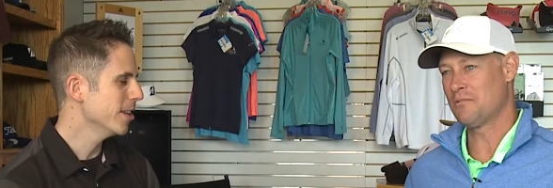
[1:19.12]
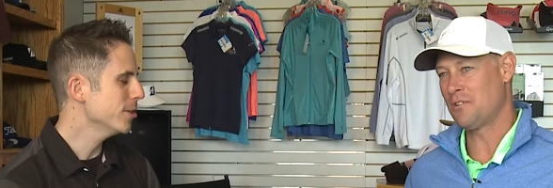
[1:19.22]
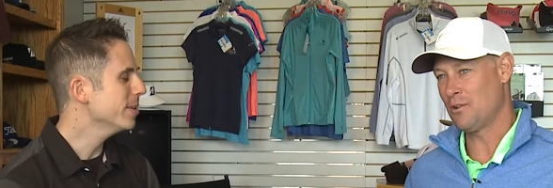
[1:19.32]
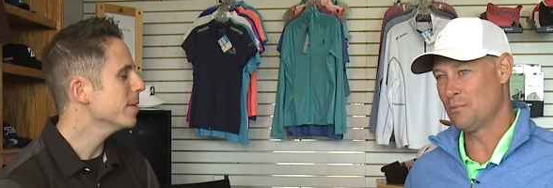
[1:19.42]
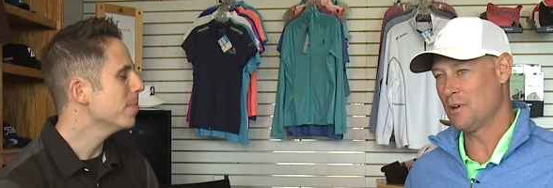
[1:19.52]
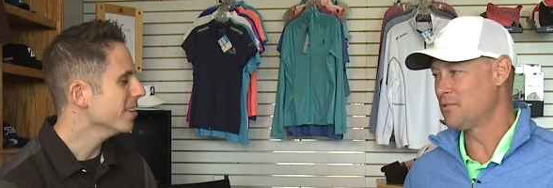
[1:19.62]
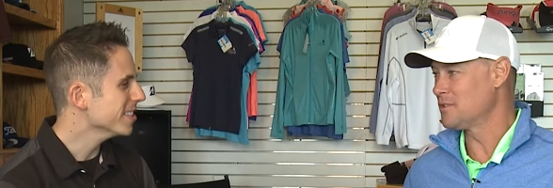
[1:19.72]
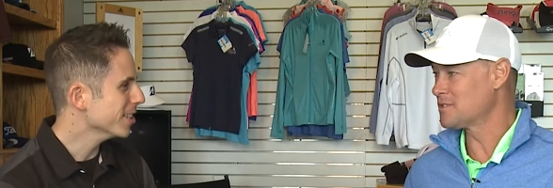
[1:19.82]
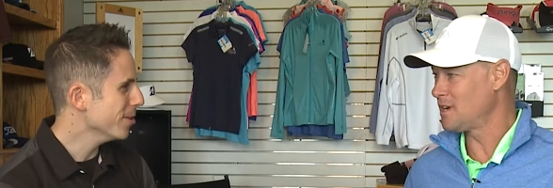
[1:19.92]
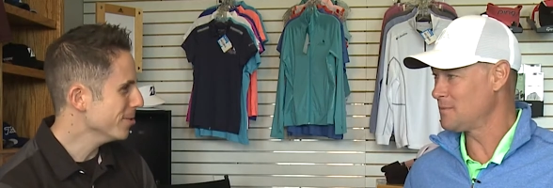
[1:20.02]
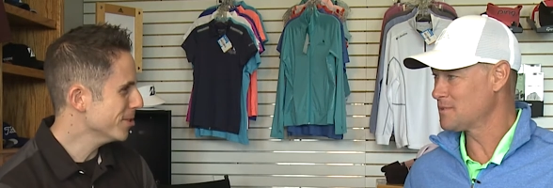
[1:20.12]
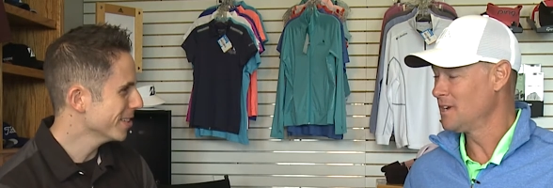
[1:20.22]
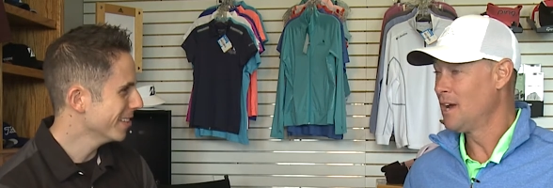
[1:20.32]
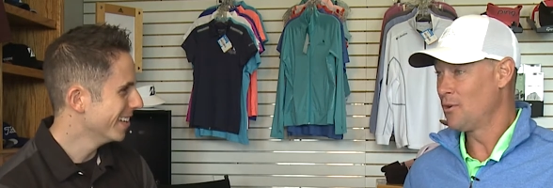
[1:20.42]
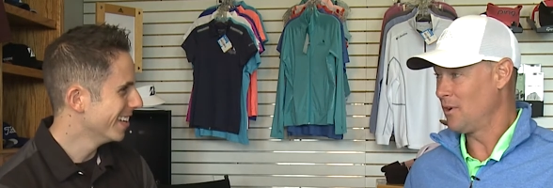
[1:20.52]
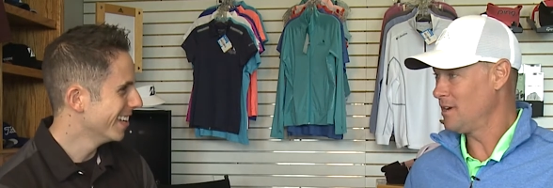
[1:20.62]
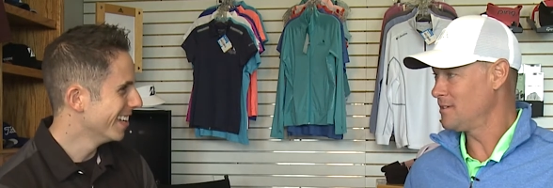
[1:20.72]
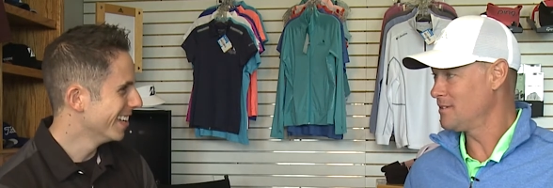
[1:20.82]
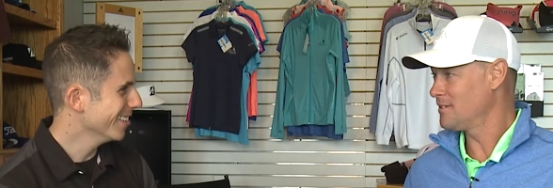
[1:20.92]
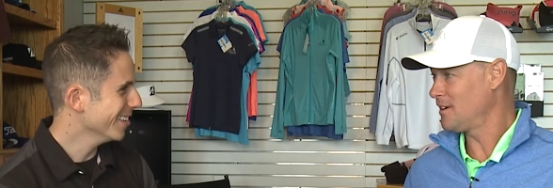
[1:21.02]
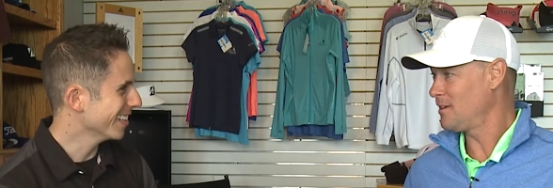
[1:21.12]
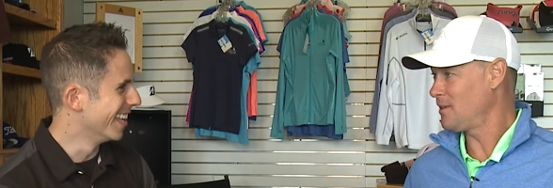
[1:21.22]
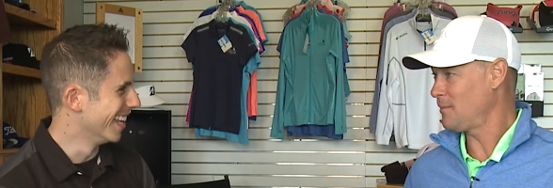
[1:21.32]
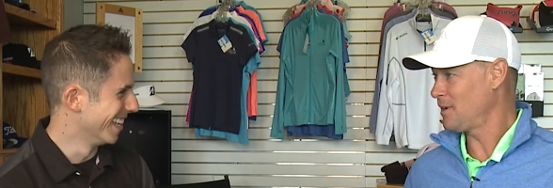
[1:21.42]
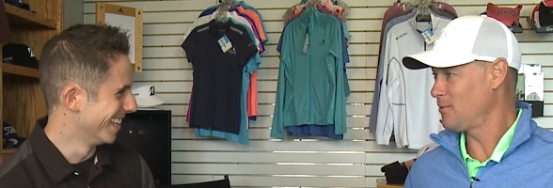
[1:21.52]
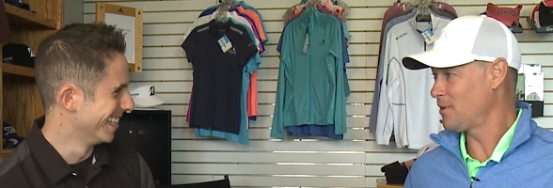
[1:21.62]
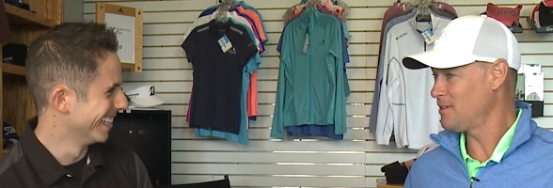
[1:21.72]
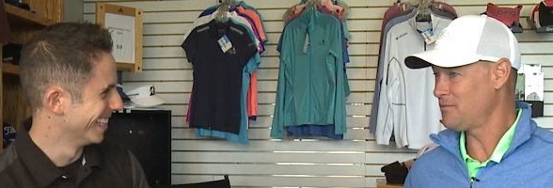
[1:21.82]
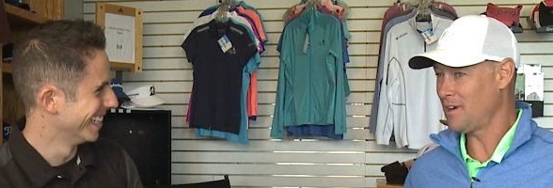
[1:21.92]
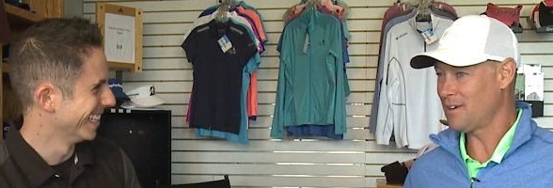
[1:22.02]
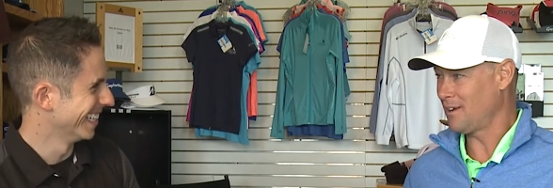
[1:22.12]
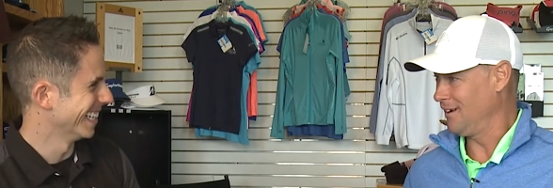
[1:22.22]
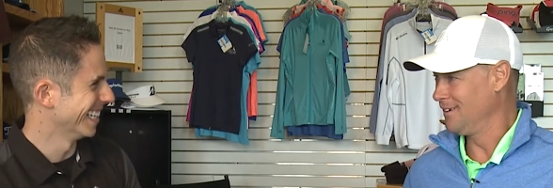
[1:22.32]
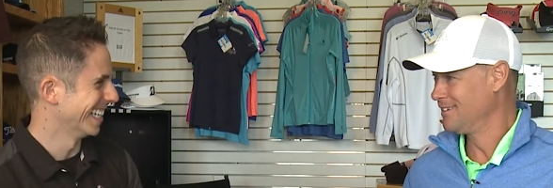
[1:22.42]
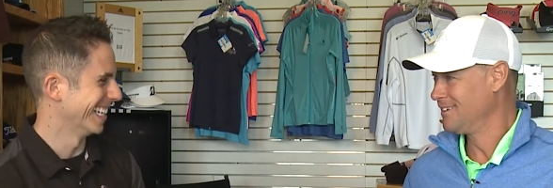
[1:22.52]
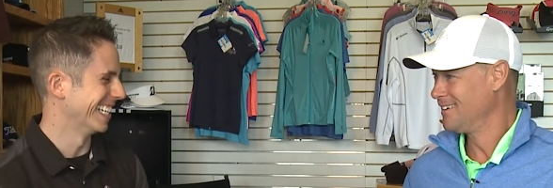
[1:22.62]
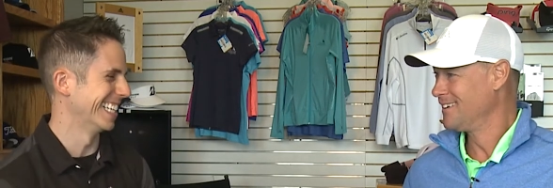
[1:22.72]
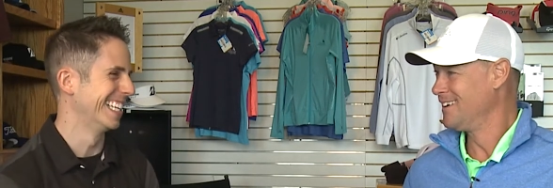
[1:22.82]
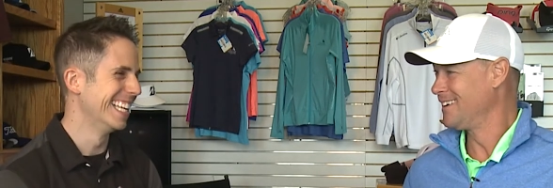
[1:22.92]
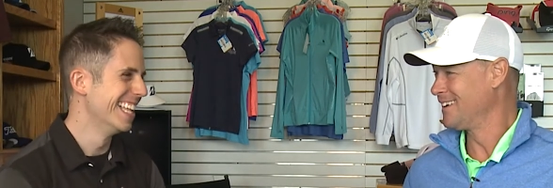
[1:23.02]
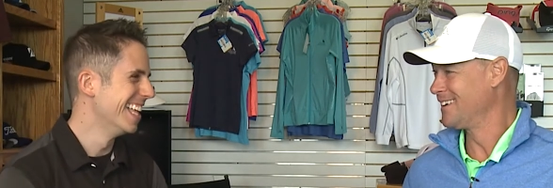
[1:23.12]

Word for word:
Speaker 1: to follow my footsteps, coach? right? I, am like, where can you find a guy?